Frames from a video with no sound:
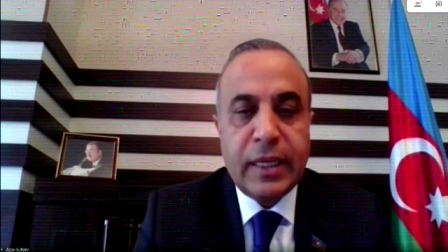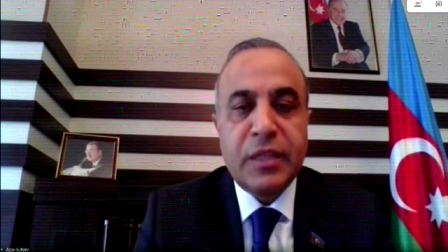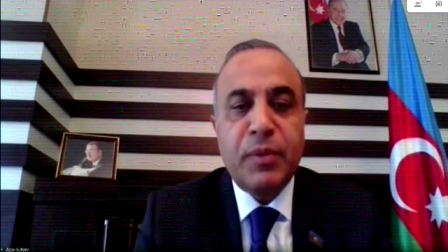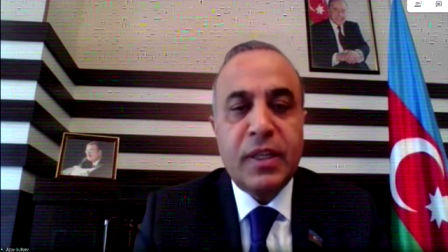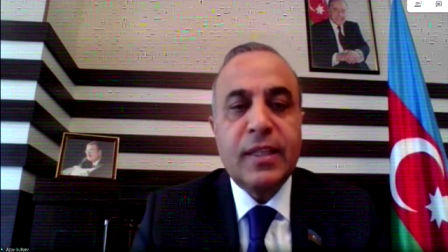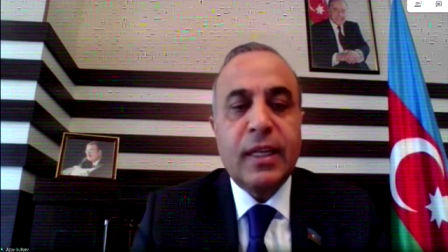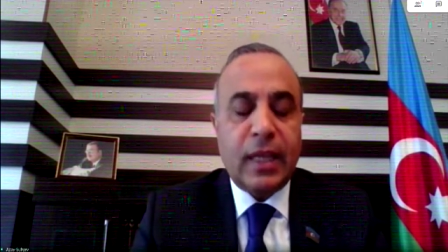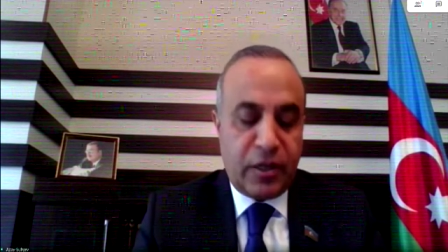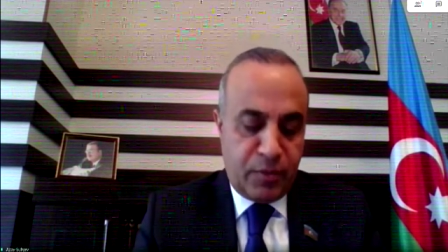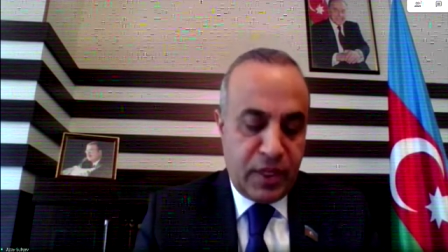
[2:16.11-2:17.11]
It means
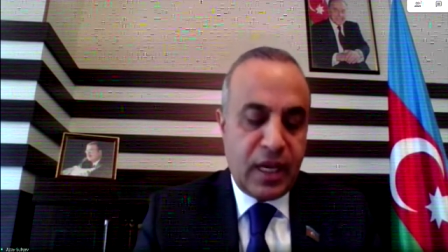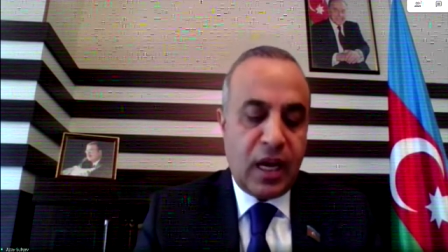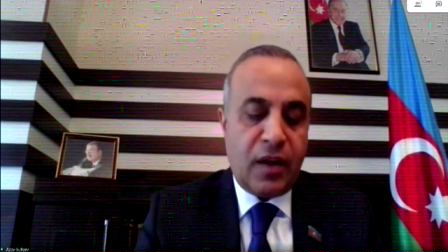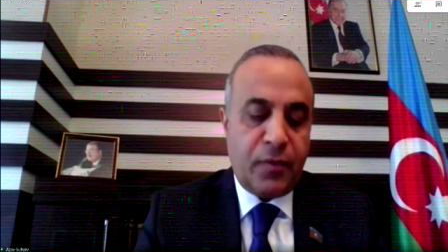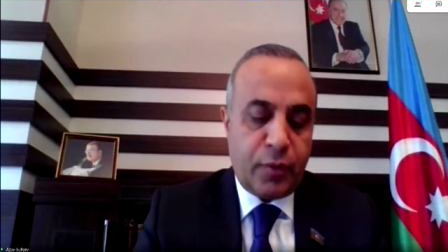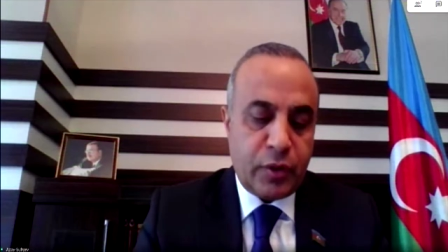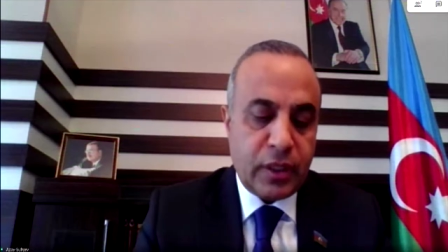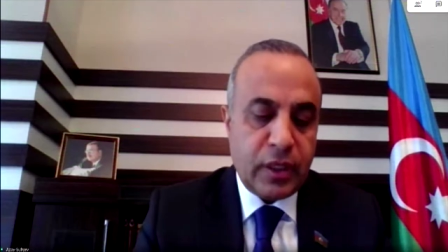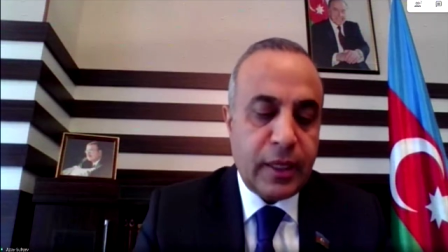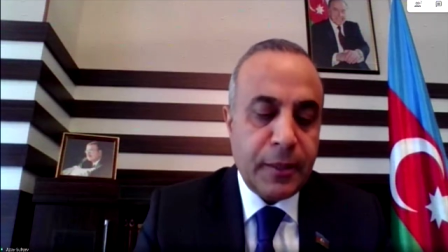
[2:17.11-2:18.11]
that Armenia,
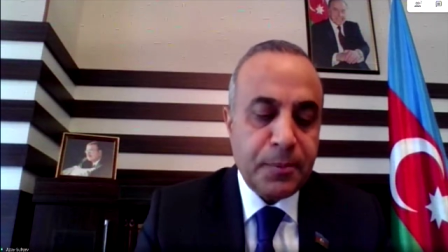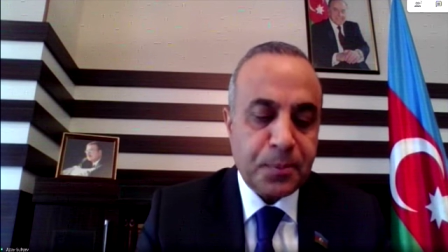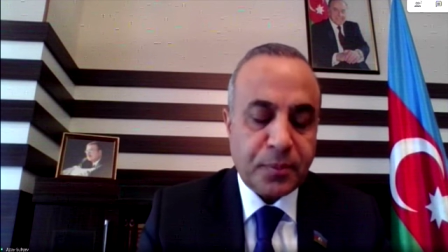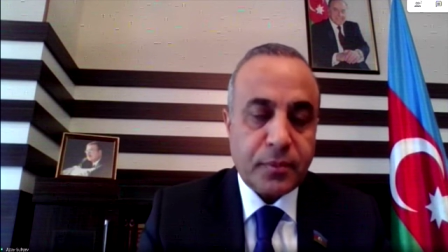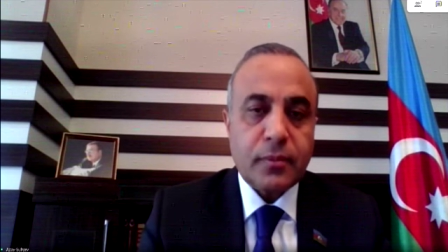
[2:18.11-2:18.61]
unfortunately,